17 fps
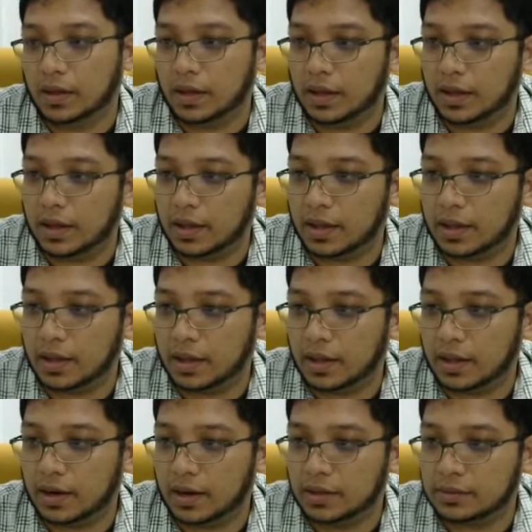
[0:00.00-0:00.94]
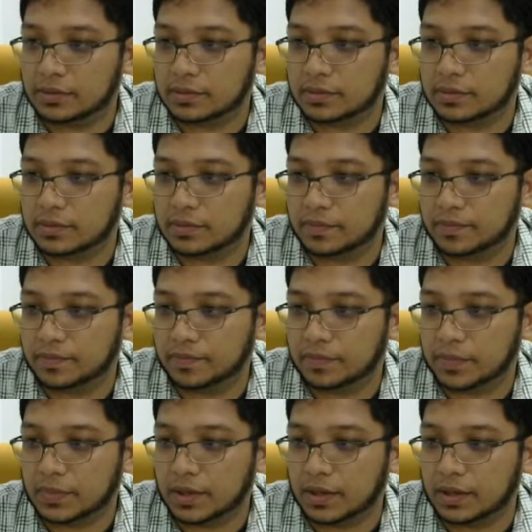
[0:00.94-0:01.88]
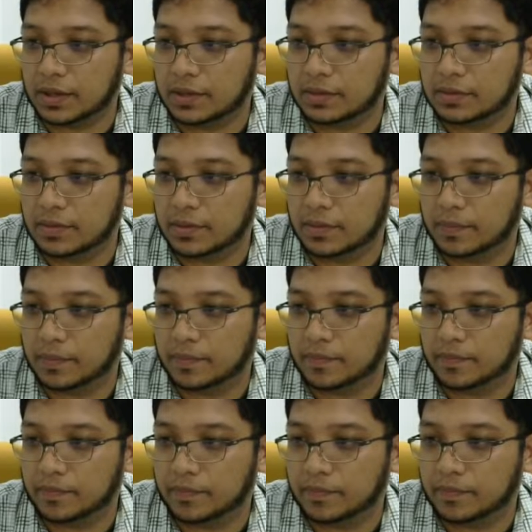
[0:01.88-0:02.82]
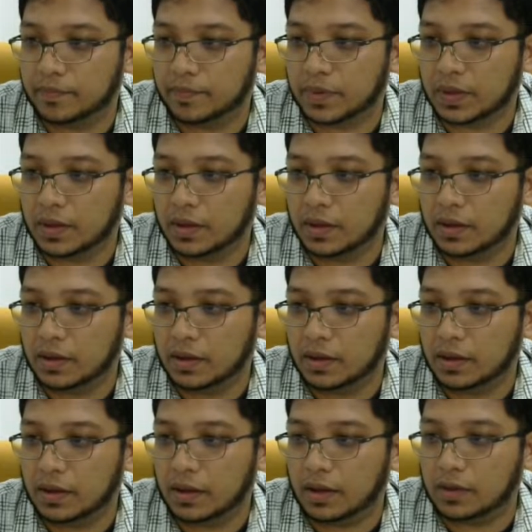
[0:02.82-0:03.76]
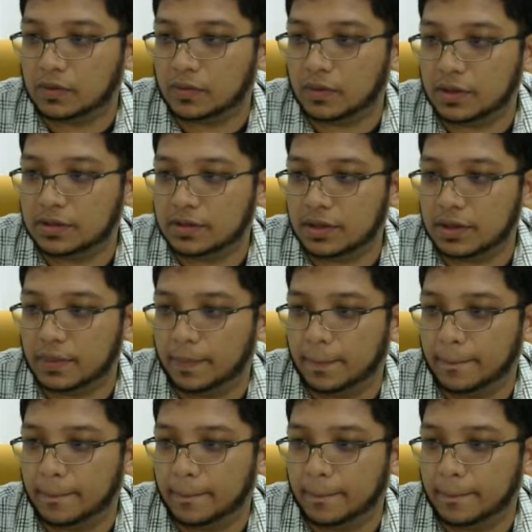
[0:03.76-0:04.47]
And last is x, y, z.